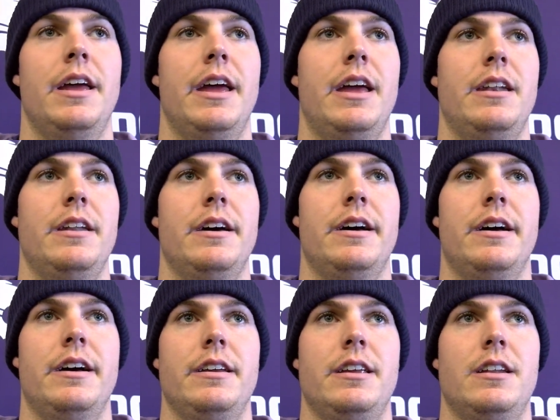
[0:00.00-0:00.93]
and
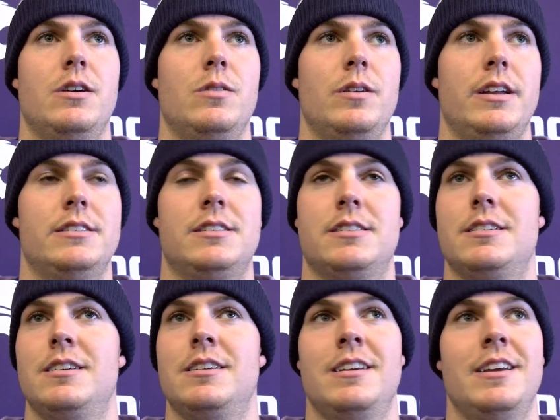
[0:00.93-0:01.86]
you know,
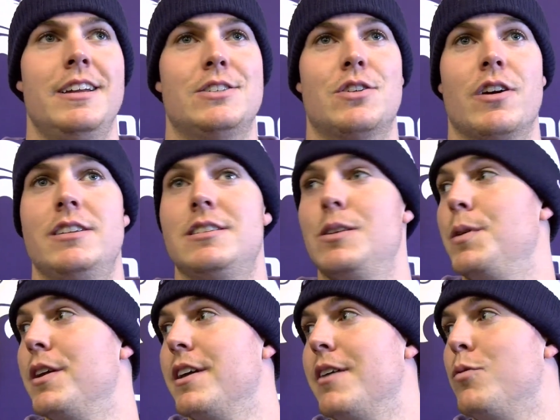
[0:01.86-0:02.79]
it's crazy that
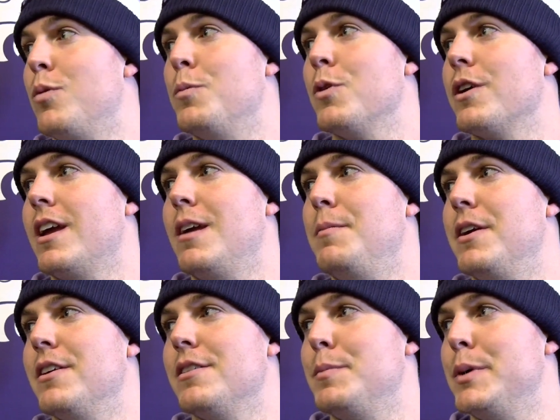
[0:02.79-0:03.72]
we only have one more game
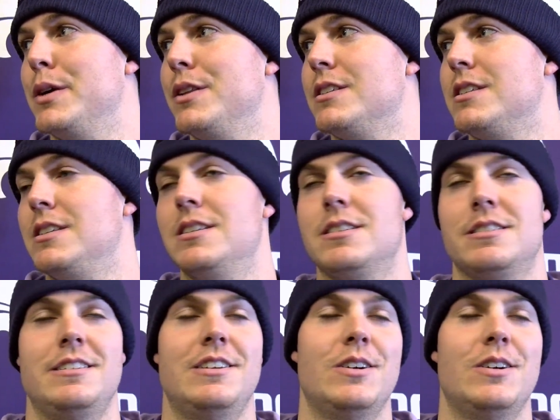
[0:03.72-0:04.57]
here at the Bill this season.